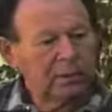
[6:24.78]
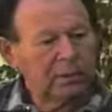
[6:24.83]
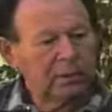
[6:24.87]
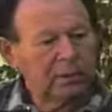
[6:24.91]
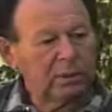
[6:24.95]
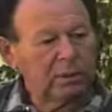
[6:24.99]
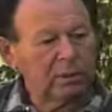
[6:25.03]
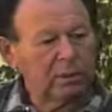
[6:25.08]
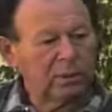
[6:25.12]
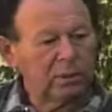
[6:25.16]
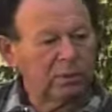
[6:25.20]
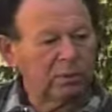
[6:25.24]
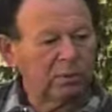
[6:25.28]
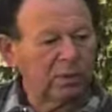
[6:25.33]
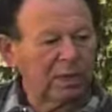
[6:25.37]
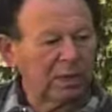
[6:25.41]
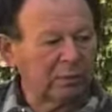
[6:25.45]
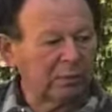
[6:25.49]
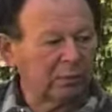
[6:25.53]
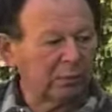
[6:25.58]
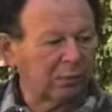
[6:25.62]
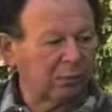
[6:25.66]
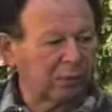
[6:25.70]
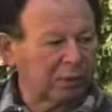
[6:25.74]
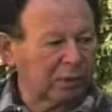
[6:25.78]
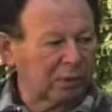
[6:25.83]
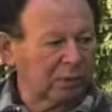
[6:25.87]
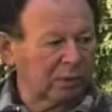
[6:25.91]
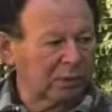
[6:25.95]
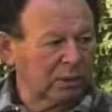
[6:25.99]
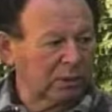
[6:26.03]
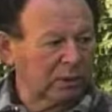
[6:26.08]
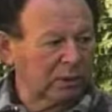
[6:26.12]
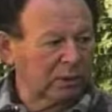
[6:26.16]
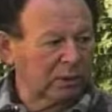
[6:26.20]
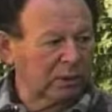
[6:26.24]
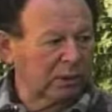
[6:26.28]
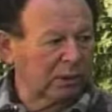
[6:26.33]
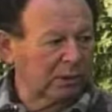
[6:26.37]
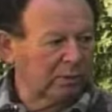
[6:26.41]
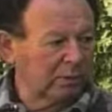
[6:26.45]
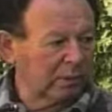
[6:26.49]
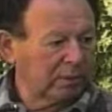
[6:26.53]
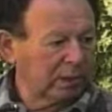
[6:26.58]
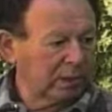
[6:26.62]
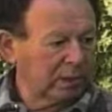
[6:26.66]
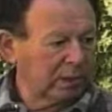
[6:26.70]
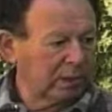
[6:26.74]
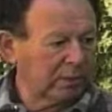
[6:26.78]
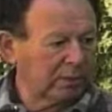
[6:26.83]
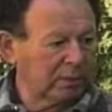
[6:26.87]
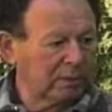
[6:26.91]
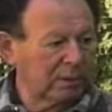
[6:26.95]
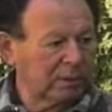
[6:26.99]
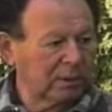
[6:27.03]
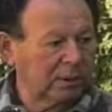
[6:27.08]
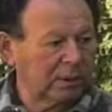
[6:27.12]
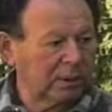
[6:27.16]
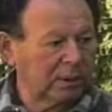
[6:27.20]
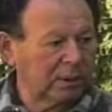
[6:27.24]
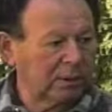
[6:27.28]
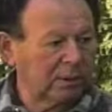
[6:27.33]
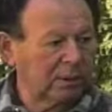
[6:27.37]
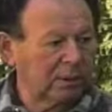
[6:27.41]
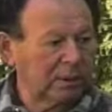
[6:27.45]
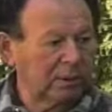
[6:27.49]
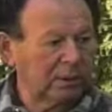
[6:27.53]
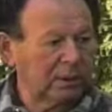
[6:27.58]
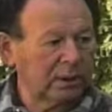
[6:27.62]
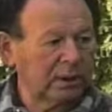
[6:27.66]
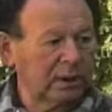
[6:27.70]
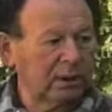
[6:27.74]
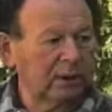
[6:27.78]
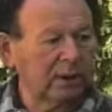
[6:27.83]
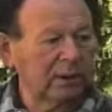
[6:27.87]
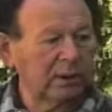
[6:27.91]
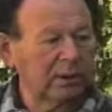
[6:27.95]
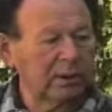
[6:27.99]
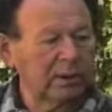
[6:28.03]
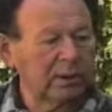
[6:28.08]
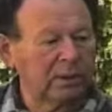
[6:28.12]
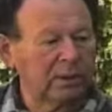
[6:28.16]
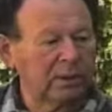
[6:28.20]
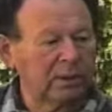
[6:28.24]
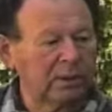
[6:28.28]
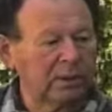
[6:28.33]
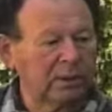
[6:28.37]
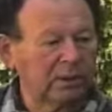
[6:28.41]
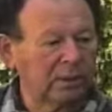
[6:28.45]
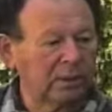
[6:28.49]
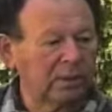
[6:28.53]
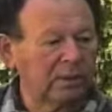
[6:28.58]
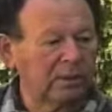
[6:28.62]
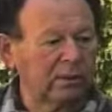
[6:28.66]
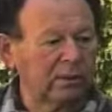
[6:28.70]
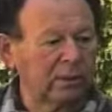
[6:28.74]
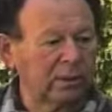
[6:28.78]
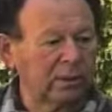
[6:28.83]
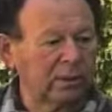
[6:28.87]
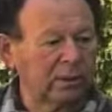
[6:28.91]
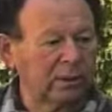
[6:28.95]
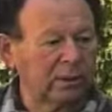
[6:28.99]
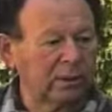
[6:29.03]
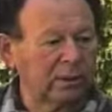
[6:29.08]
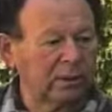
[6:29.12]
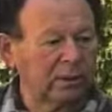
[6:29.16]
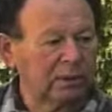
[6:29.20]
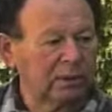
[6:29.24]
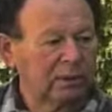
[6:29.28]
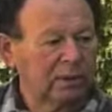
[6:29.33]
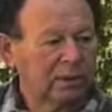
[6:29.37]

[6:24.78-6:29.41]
it was my proposal, and I made it known, and I still think that